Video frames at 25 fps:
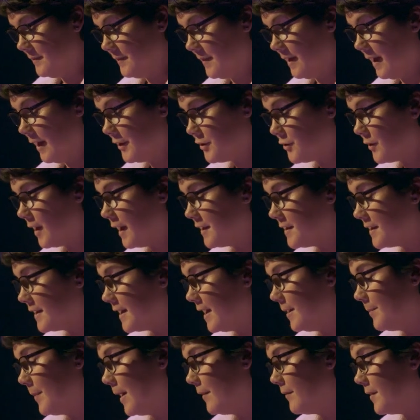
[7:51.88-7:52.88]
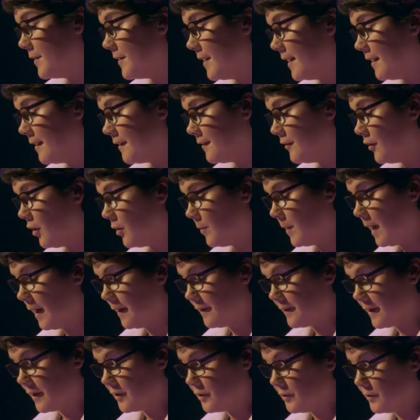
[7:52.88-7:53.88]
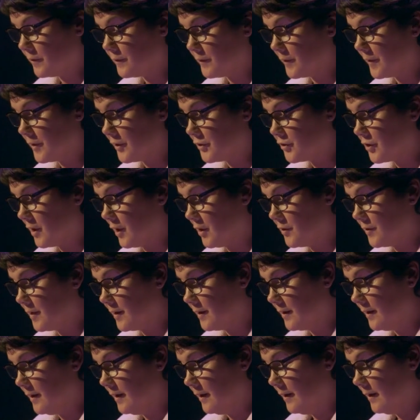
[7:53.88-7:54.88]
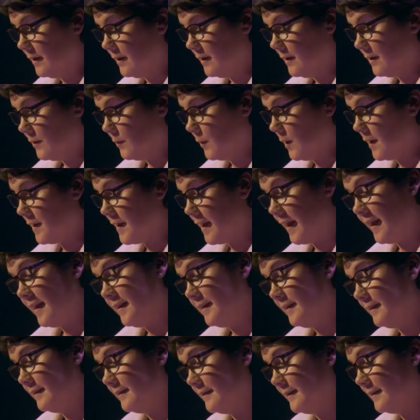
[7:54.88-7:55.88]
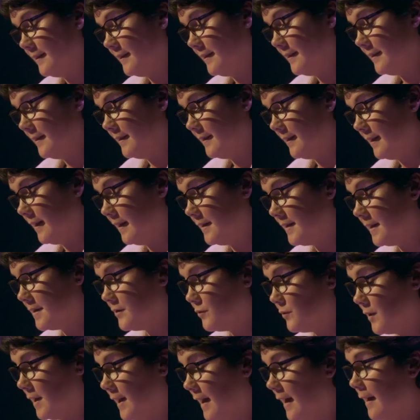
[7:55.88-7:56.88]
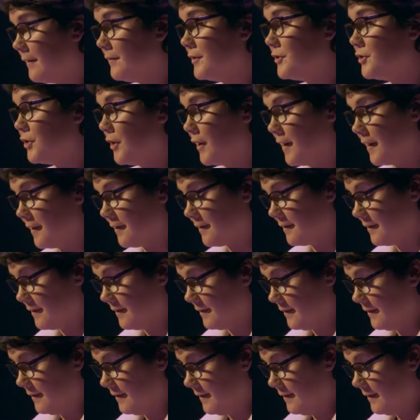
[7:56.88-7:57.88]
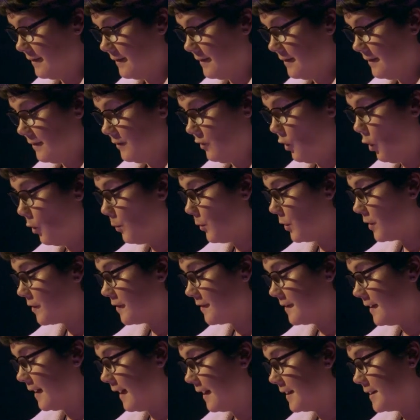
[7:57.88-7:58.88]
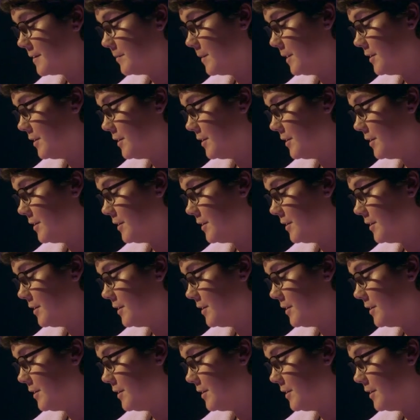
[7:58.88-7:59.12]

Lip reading: I tried to keep everything as normal as I could for the children. Well then, I didn't really have a choice. Homework still had to be